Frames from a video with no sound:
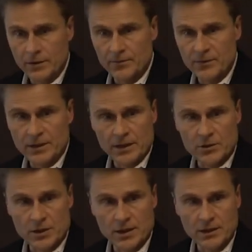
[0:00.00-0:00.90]
um, a
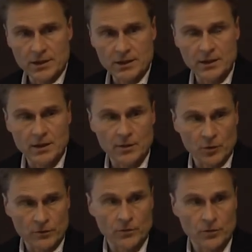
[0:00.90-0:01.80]
generic uh,
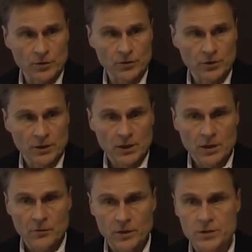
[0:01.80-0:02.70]
portfolio,
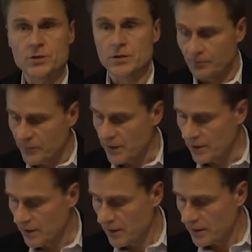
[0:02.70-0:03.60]
which um,